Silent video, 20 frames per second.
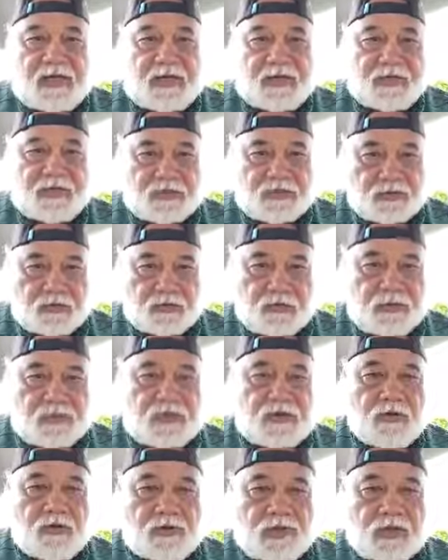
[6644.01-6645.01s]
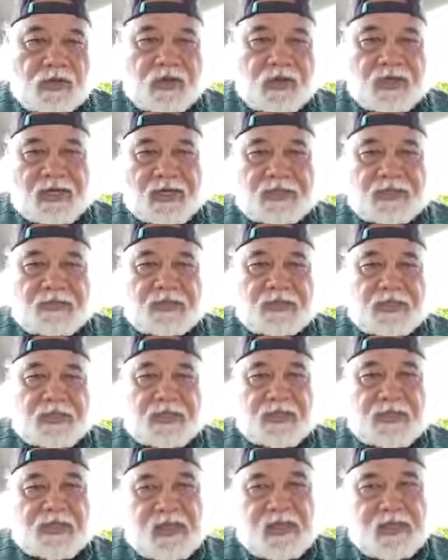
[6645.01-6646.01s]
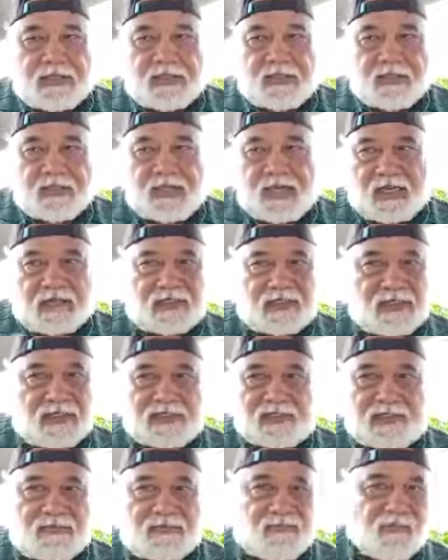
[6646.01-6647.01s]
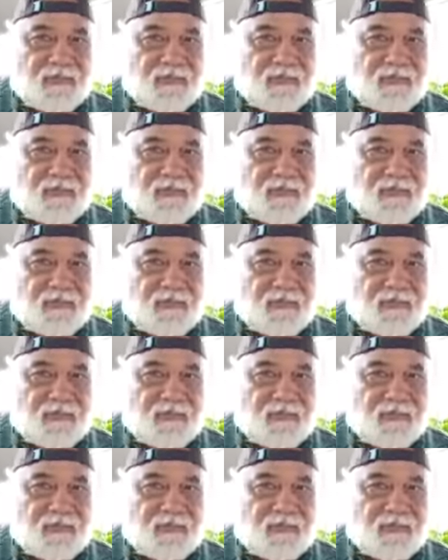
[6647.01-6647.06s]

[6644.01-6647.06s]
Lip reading: And so we go and collect, not just